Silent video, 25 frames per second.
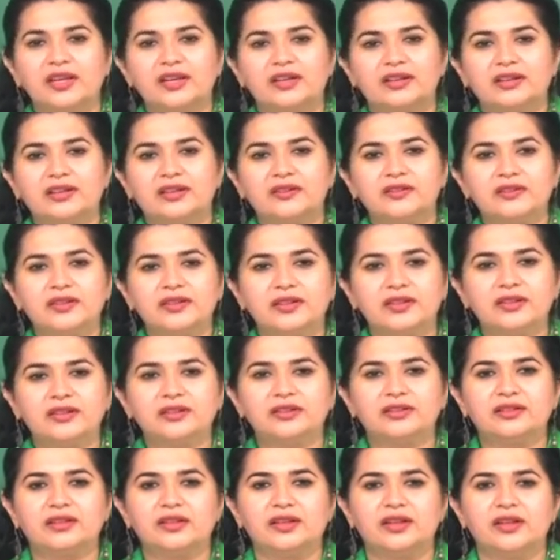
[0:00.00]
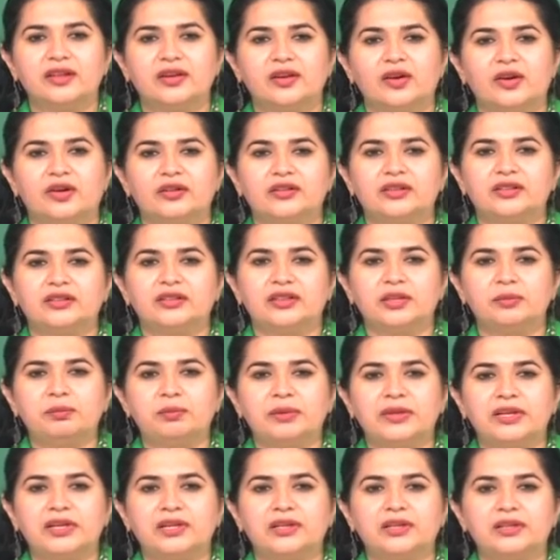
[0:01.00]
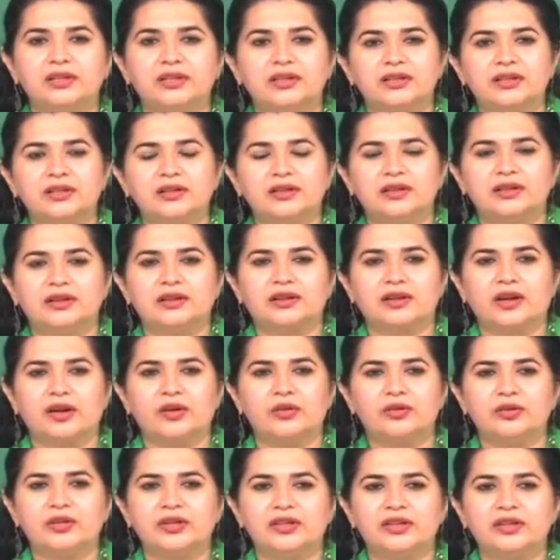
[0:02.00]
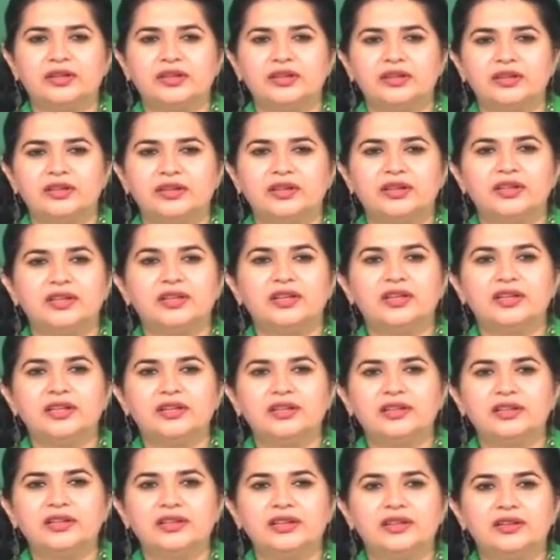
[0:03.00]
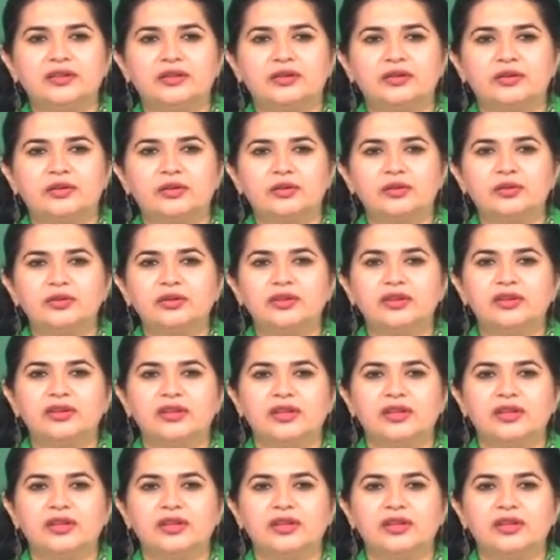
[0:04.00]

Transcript: reveries on a typical crowded Indian road,